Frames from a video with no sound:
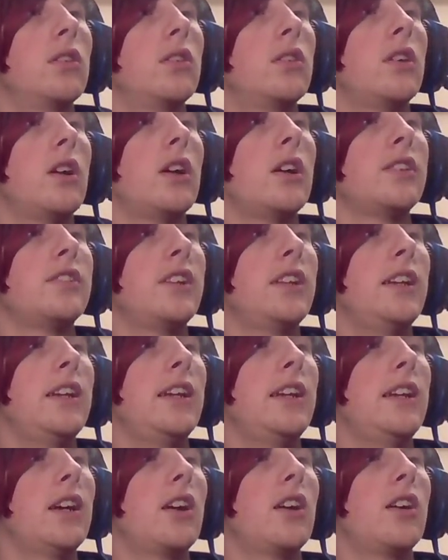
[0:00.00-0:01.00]
a
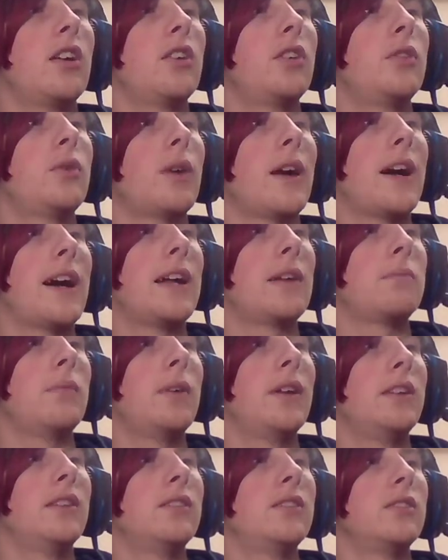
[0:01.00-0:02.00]
CEO,
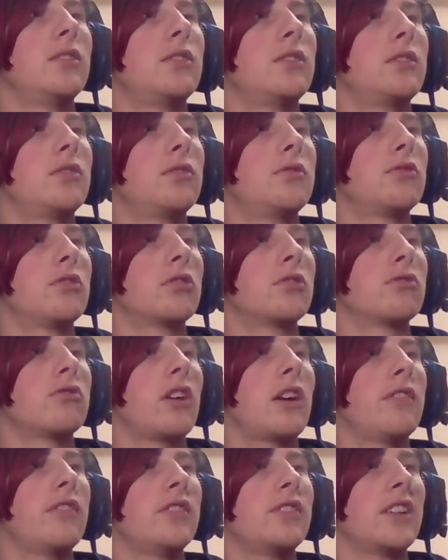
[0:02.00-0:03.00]
admins, truck
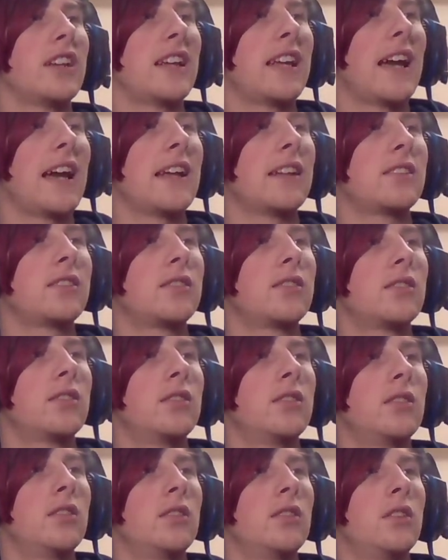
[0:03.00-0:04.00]
drivers, a guest,
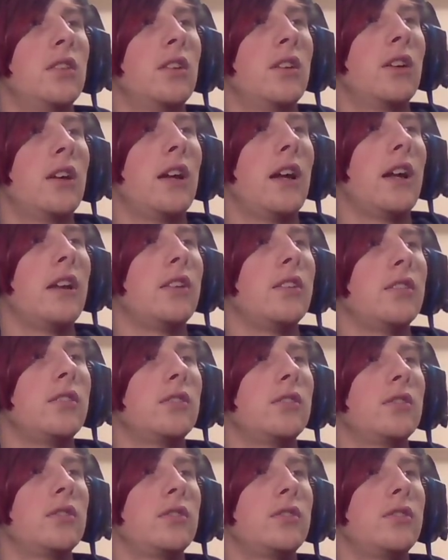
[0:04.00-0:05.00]
and
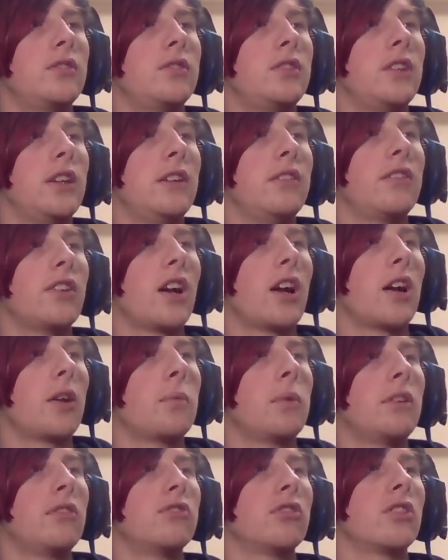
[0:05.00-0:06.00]

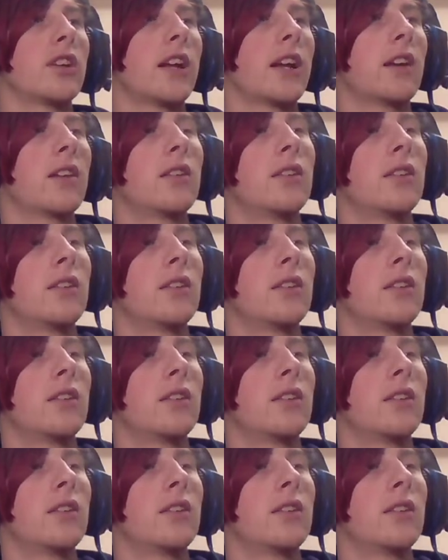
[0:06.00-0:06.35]
GVIRP trucking.